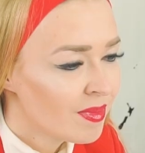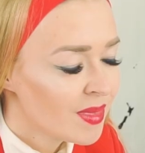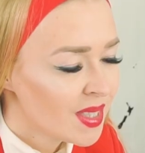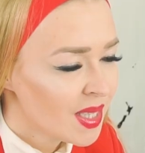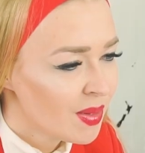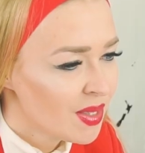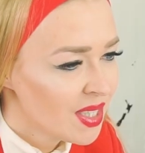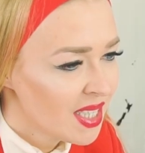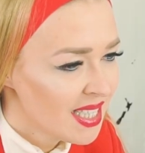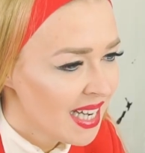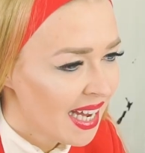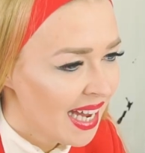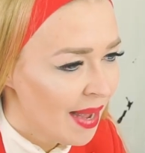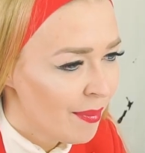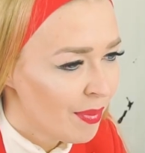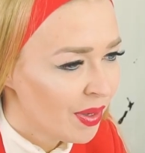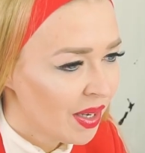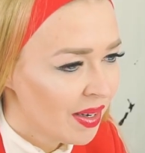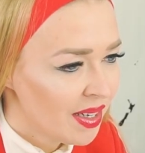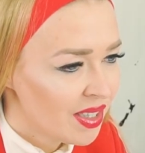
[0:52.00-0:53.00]
So today
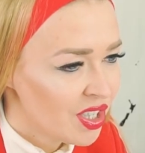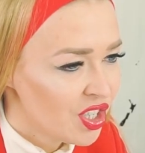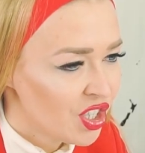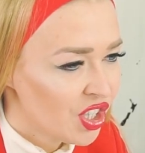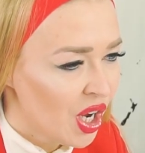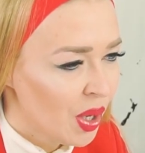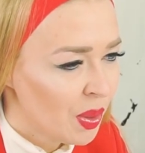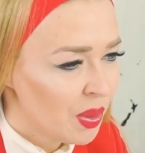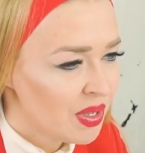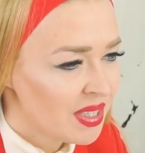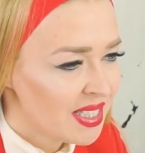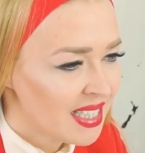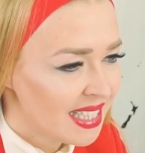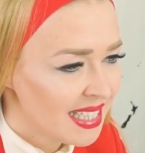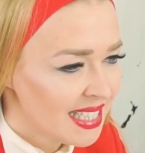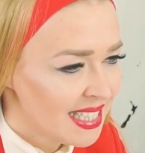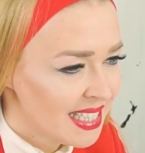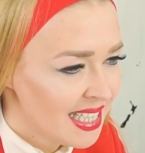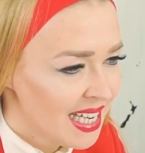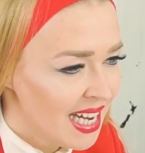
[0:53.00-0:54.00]
I'm going to show you
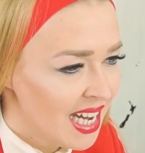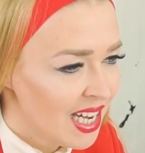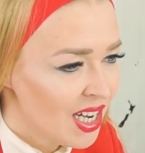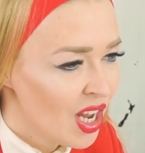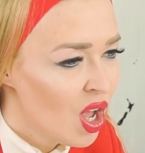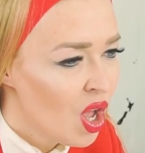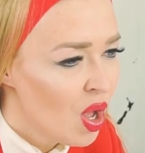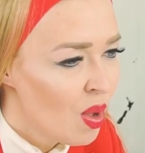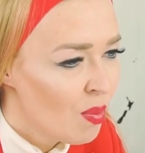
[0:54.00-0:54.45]
16